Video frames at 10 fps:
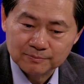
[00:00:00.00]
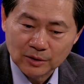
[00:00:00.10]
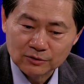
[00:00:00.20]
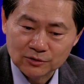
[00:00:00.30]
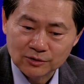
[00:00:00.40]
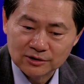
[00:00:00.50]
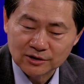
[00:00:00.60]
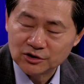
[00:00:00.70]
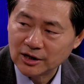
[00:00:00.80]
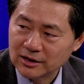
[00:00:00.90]
both U.S.
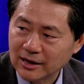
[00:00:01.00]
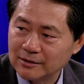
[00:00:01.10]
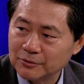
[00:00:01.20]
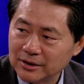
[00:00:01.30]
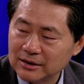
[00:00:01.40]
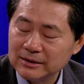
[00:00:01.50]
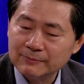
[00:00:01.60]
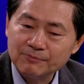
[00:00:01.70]
and China can really